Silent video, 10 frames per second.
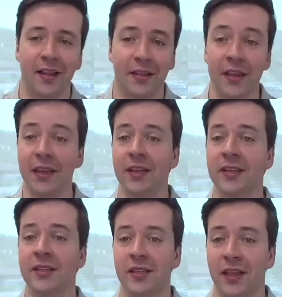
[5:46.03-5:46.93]

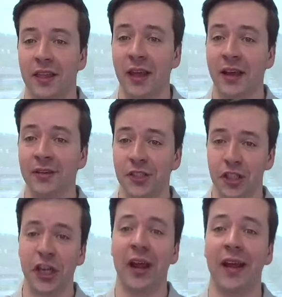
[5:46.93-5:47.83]
these things
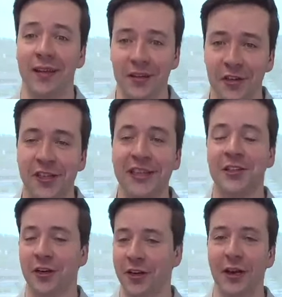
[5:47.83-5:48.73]
change.
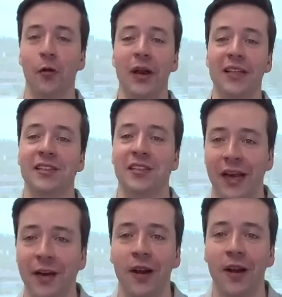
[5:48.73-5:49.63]
These are, when it's a
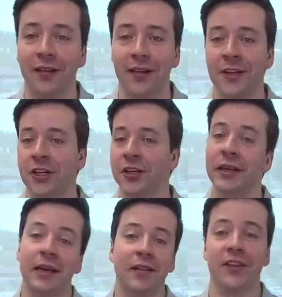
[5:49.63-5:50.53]
state
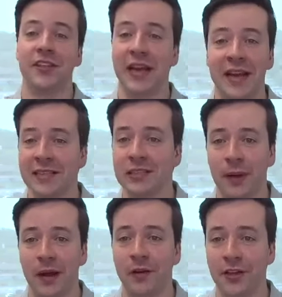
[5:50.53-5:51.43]
regulation, the state has the
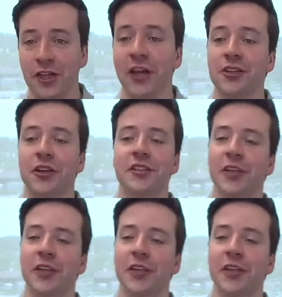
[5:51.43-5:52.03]
power to change it.